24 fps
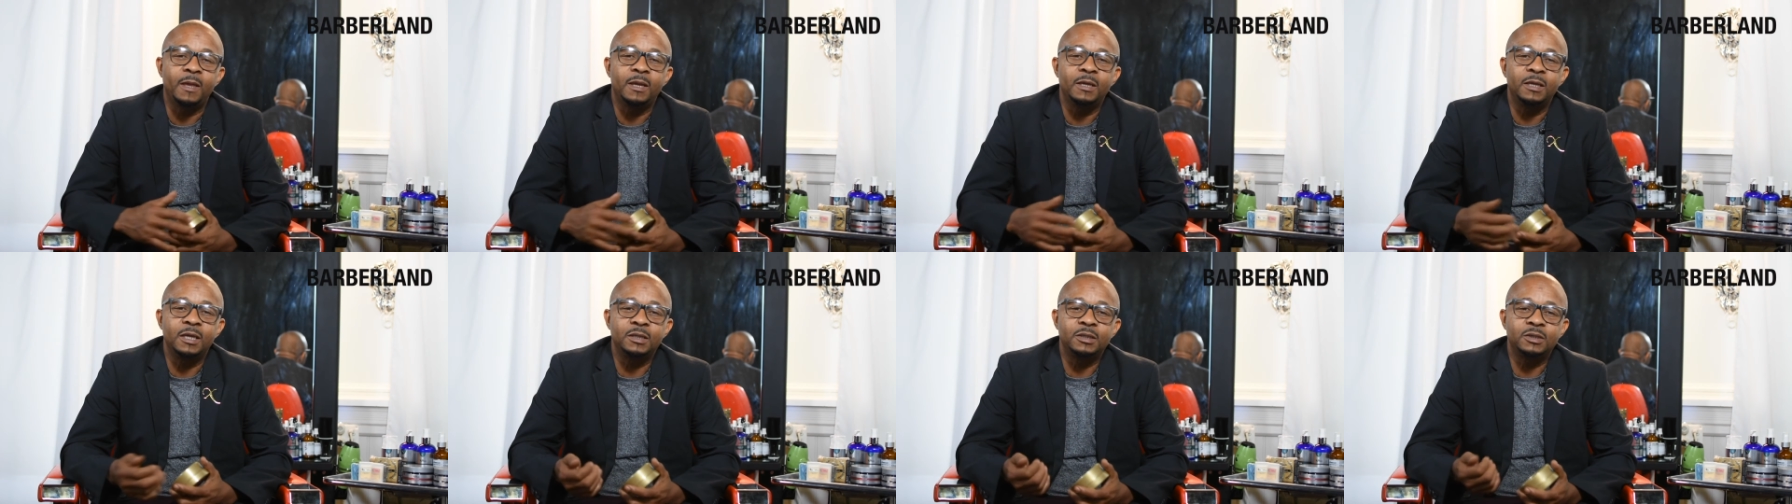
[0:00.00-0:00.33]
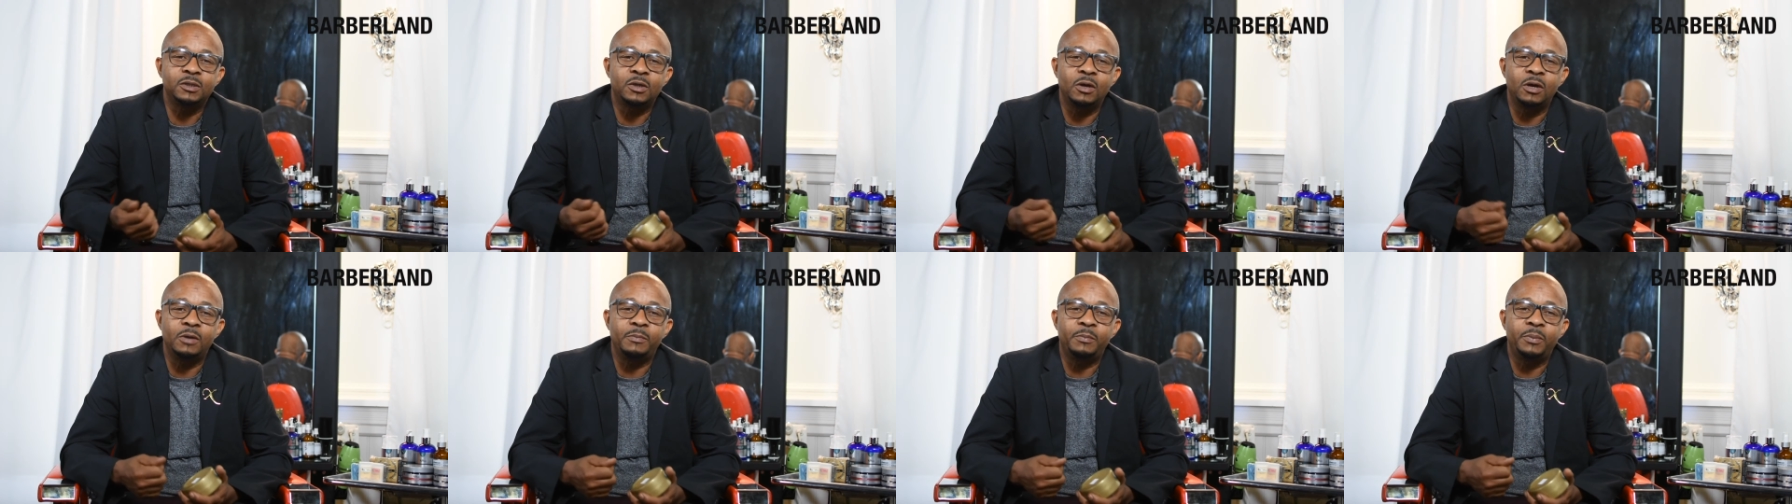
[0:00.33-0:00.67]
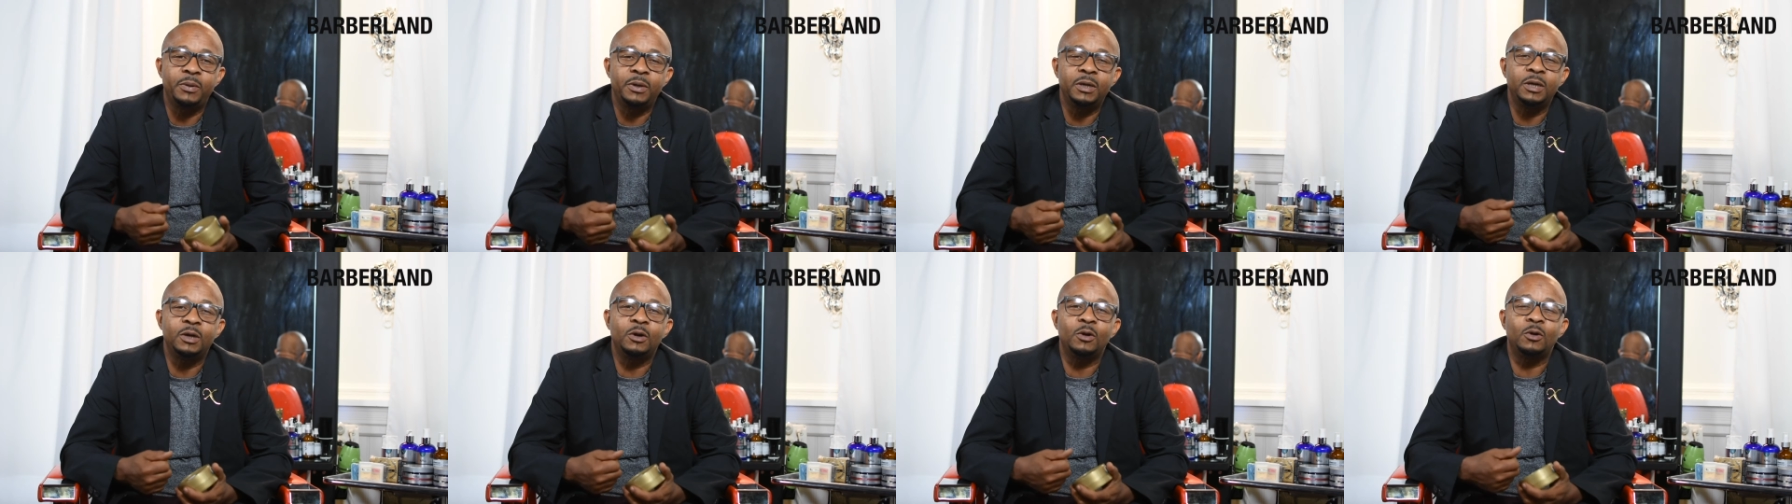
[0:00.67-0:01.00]
Let's start
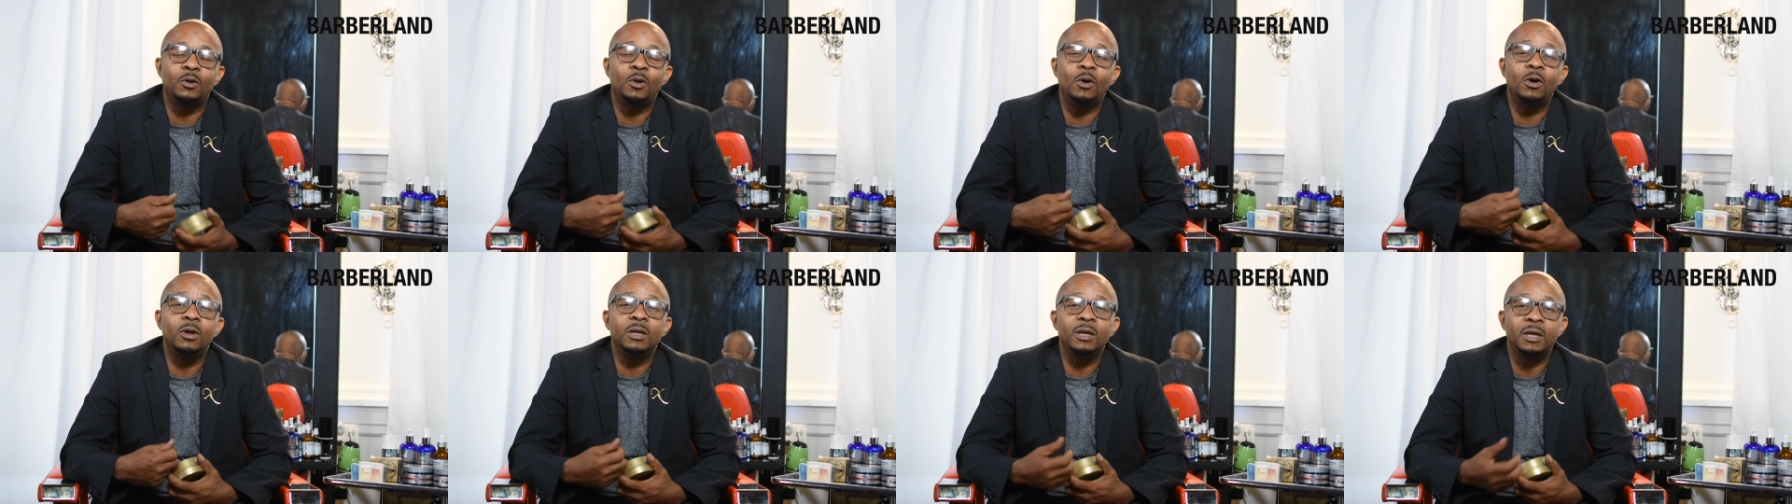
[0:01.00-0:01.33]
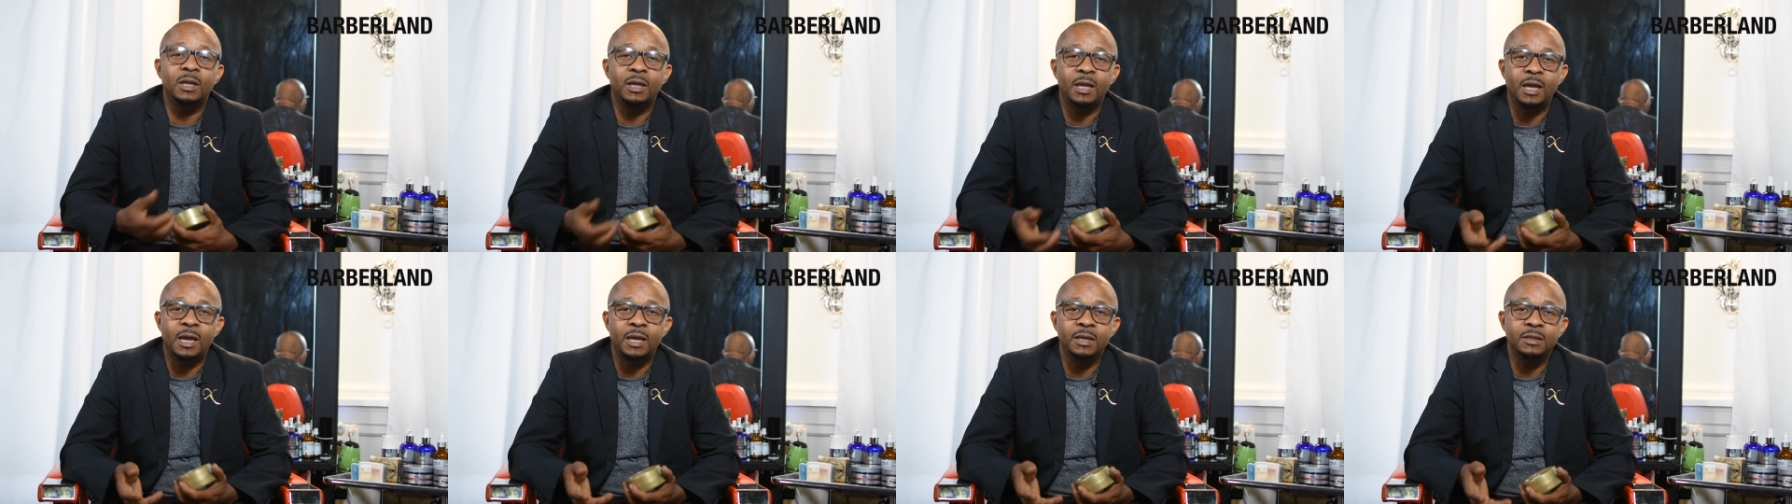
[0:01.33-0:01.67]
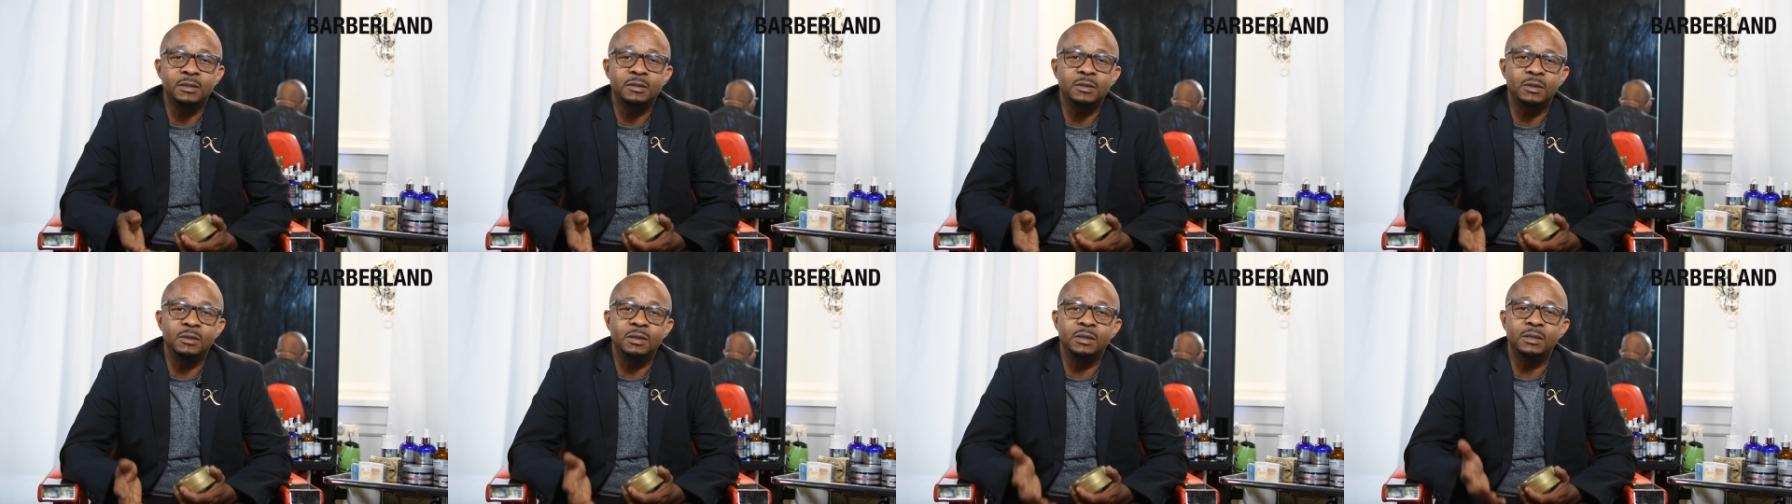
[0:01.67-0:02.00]
putting it on all the
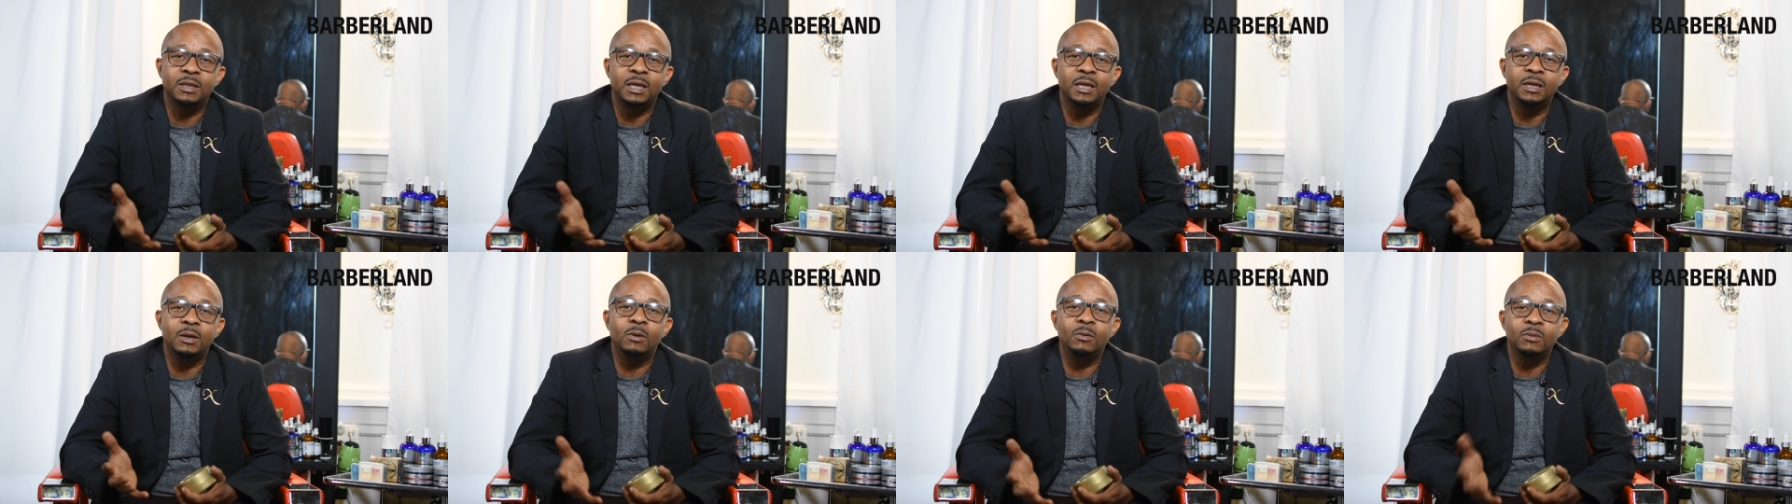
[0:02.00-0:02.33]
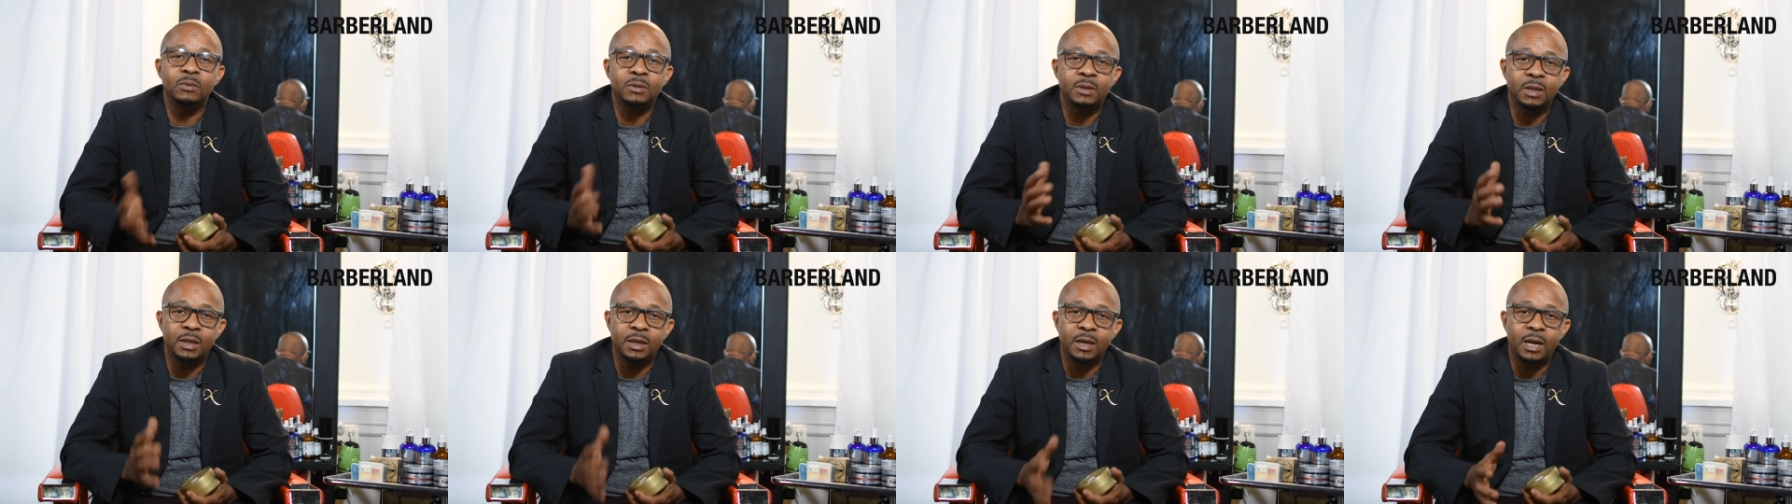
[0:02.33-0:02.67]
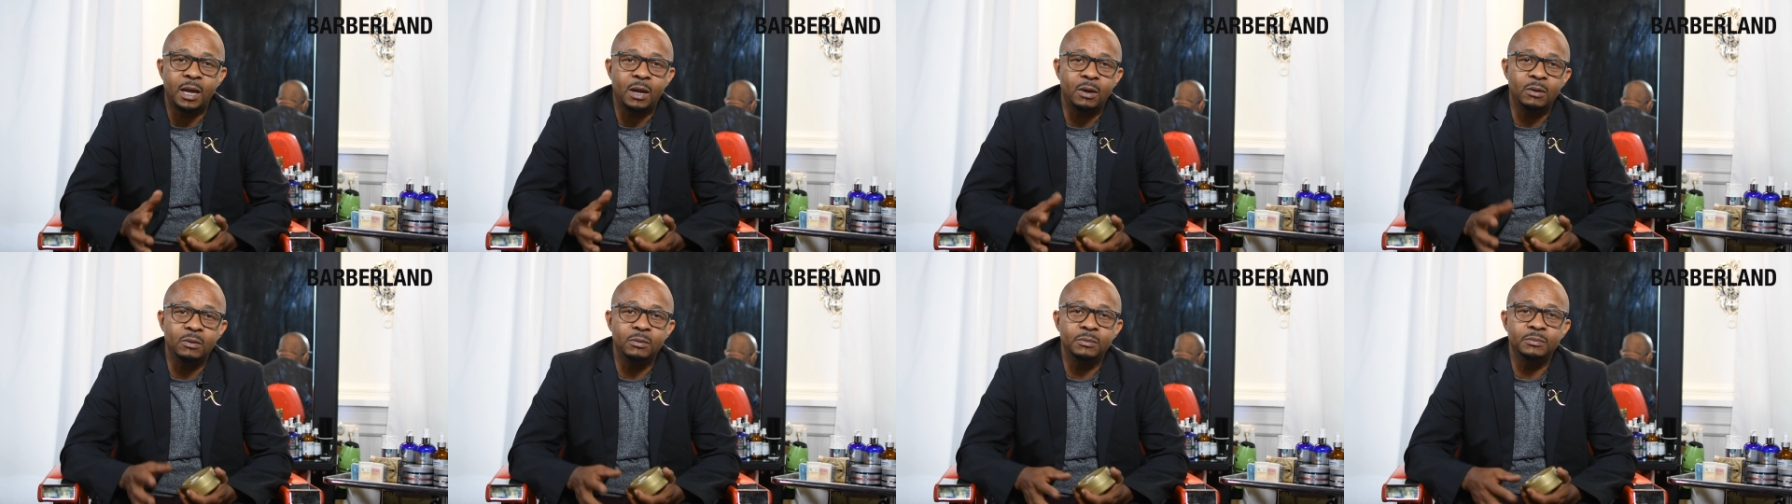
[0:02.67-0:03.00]
clients so that they don't thin
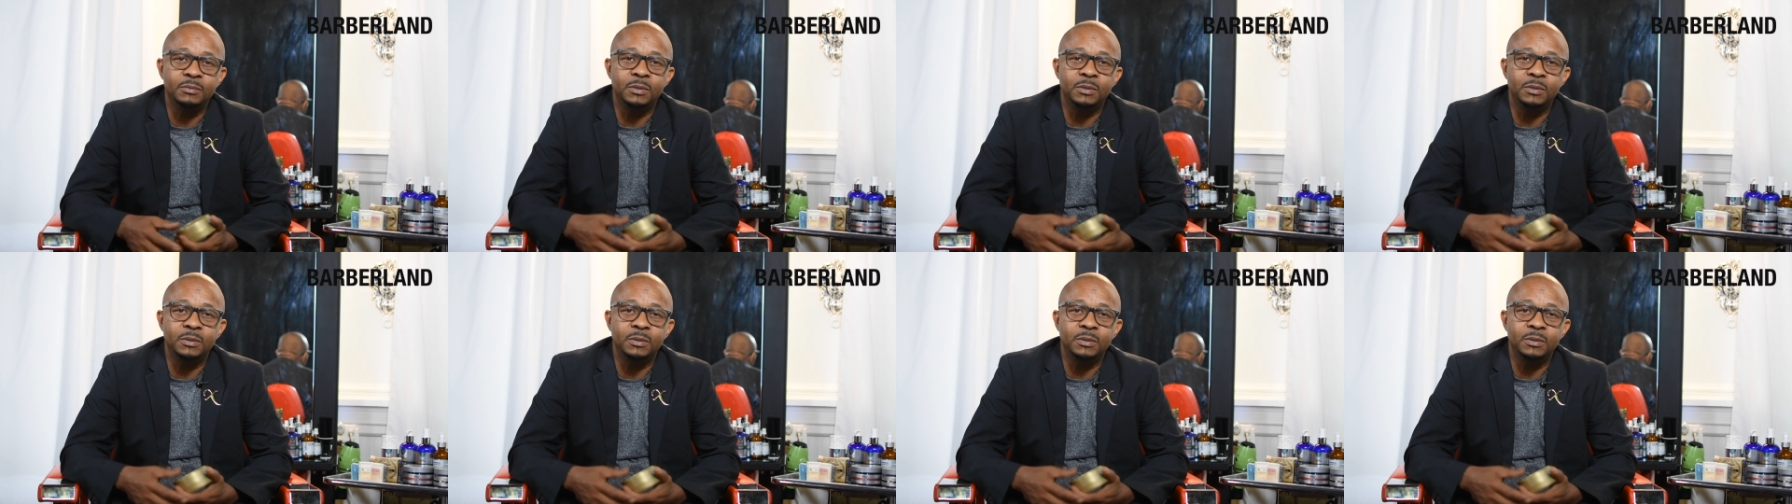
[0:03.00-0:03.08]
out